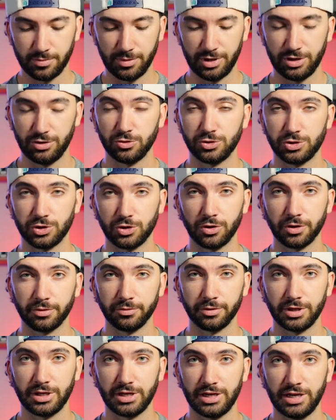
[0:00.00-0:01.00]
I mean, you should only
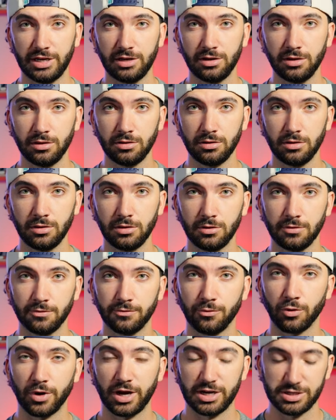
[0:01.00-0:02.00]
really need
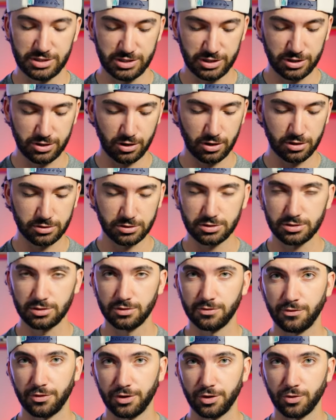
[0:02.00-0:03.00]
four SD cards
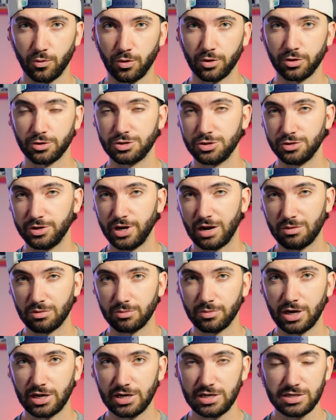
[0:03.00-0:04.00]
for your one or two camera
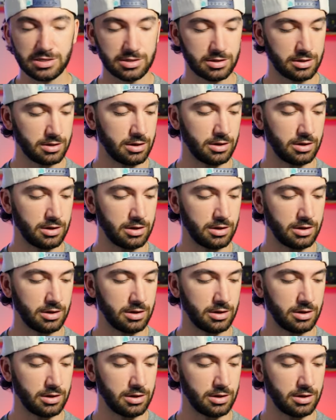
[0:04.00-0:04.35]
bodies.